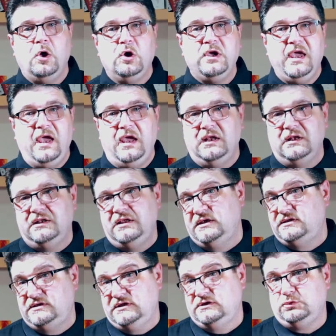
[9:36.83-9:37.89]
Okay,
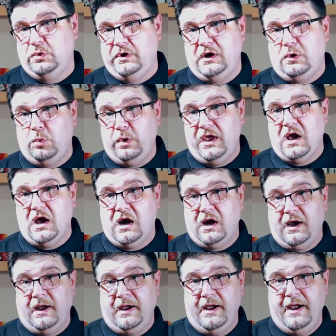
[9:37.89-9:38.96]
this is where we
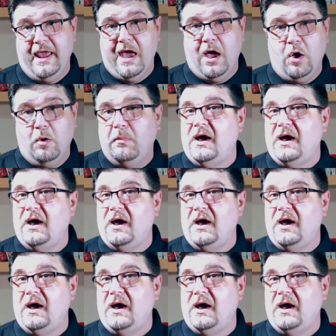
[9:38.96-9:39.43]
are now,